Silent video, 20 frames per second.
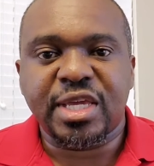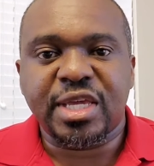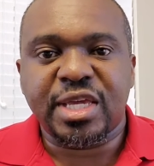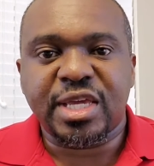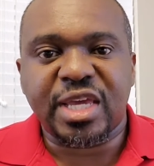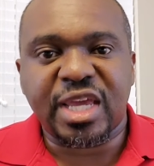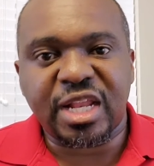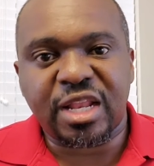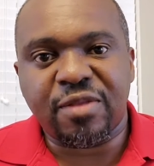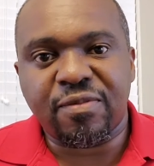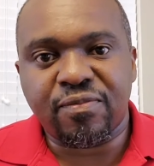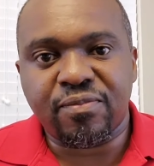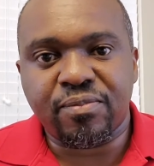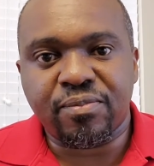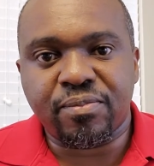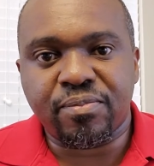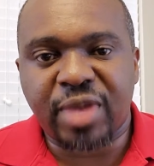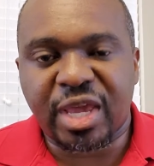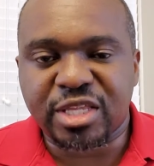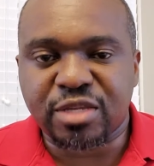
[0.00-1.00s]
He
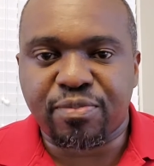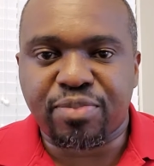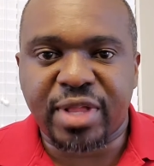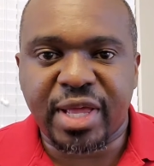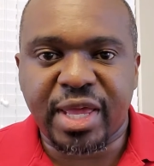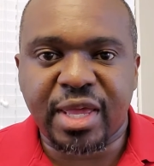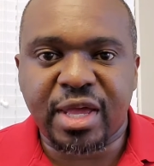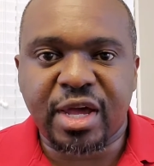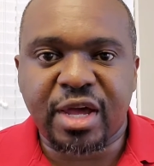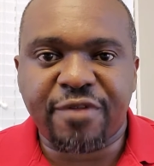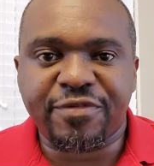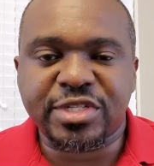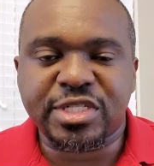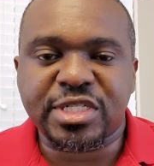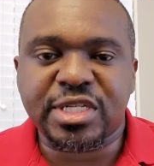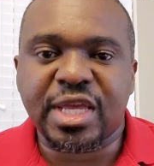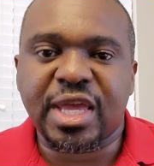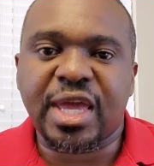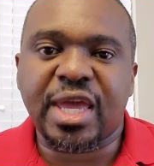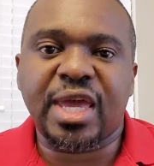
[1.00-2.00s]
didn't make the
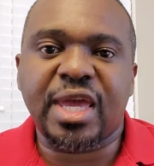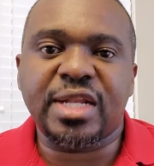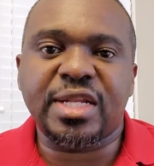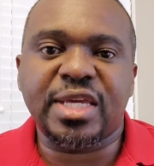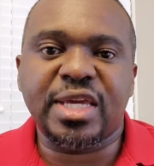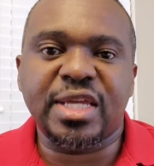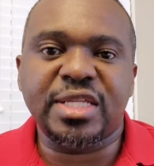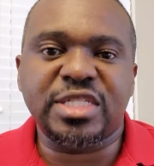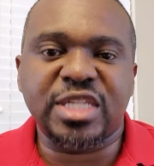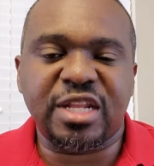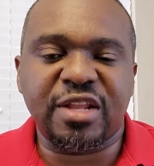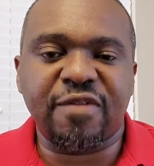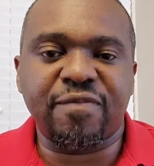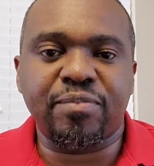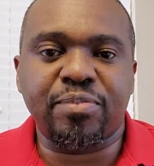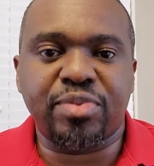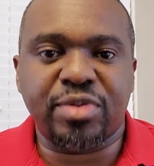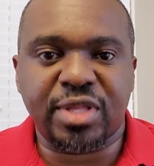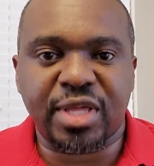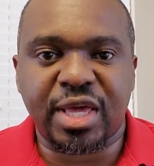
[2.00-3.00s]
playoffs, and he
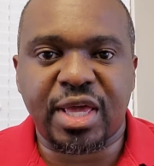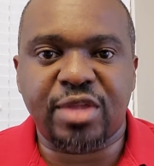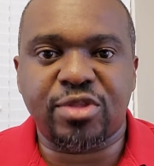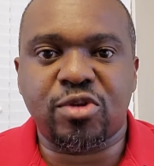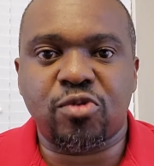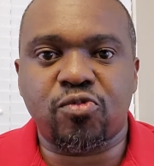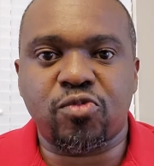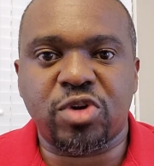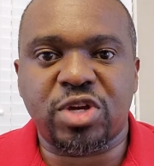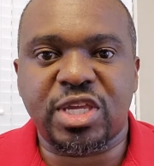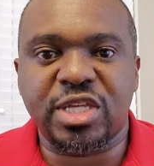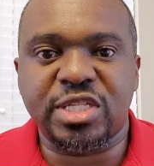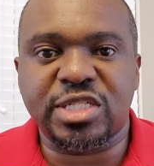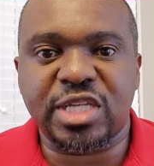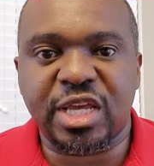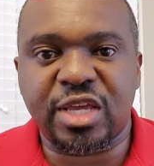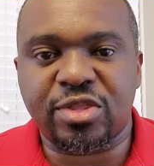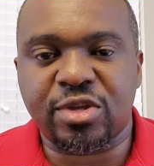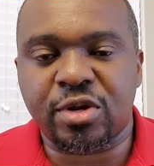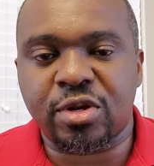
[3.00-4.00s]
didn't play the rookies
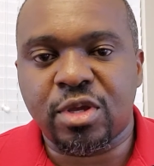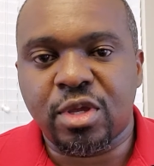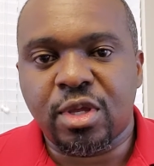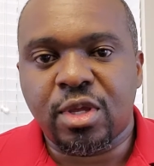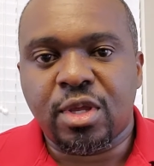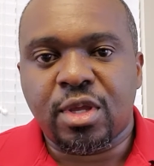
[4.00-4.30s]
either.